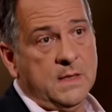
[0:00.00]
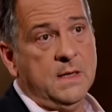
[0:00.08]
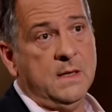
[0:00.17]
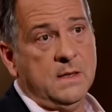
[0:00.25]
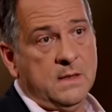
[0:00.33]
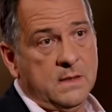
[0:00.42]
yeah.
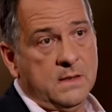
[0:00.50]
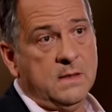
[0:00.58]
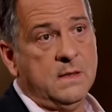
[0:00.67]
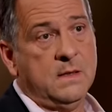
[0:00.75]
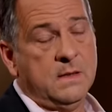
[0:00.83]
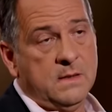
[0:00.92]
right?
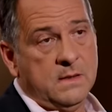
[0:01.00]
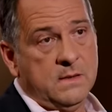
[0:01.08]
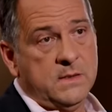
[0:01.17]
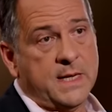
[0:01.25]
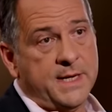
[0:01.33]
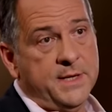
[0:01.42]
So
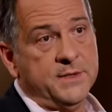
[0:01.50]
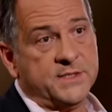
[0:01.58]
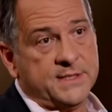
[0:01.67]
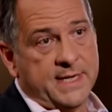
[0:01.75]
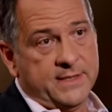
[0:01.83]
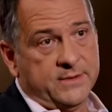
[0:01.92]
it's a,
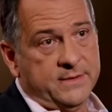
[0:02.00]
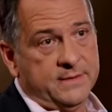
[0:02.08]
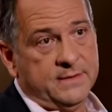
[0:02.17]
cycle.